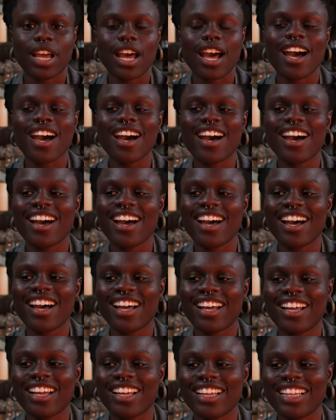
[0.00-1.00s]

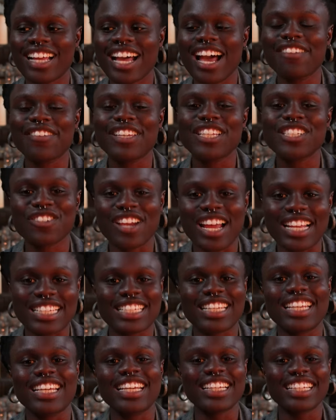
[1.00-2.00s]
Uh, I think
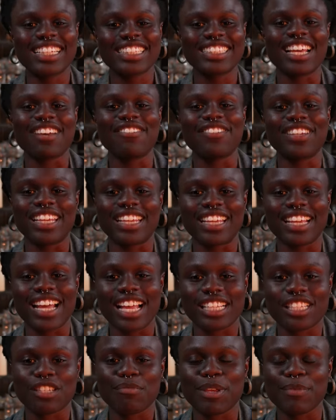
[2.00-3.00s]
trashing definitely
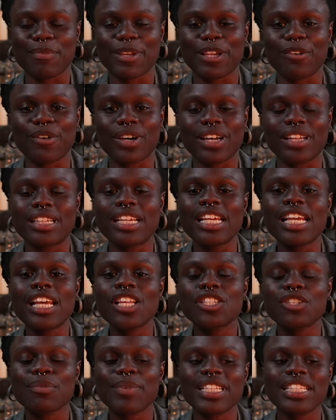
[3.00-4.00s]
has to be a big one.
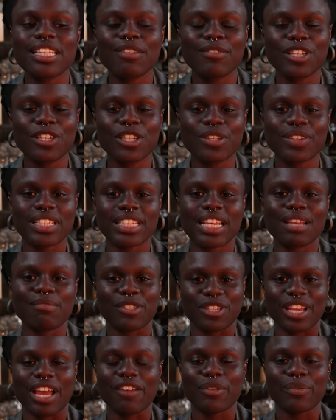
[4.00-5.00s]
So basically when you do
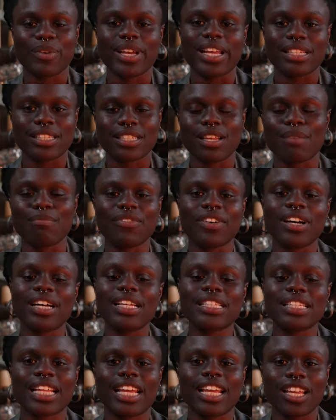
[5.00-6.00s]
exams you have to wear a sub
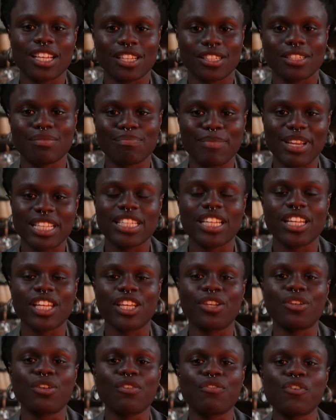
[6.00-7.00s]
first, like as basically
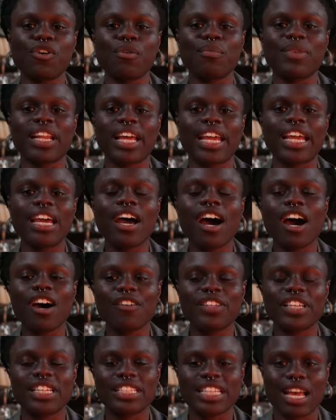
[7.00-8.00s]
a uniform, and like
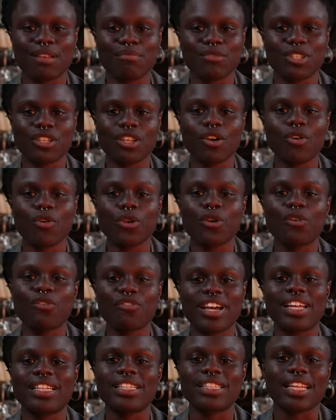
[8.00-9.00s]
after exams all your
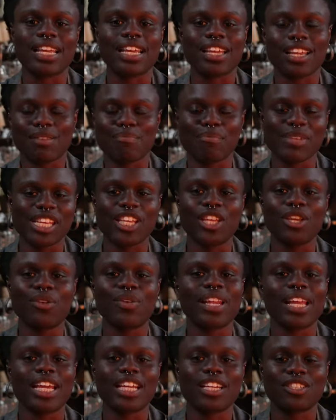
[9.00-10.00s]
friends like meet you
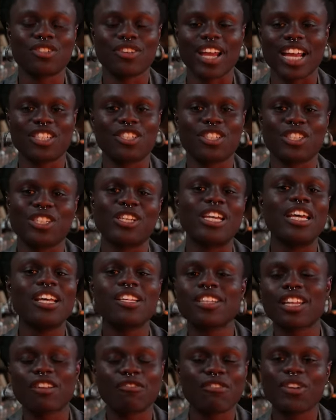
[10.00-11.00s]
and like trash you.
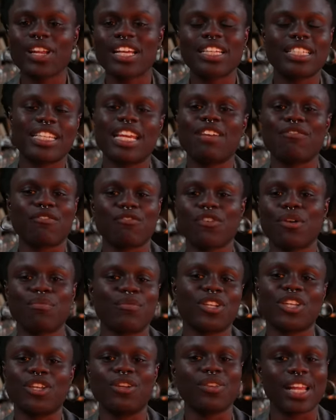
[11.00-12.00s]
So they throw like shaving foam
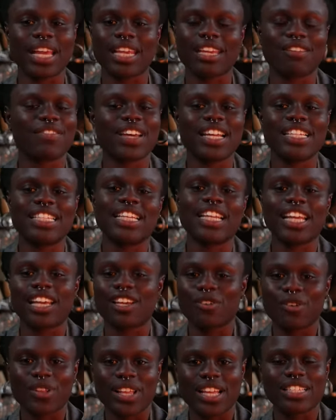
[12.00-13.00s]
and you, like confetti,
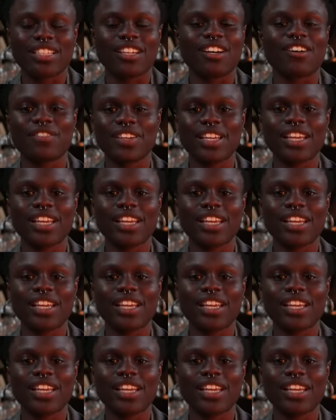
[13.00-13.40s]
like all that stuff.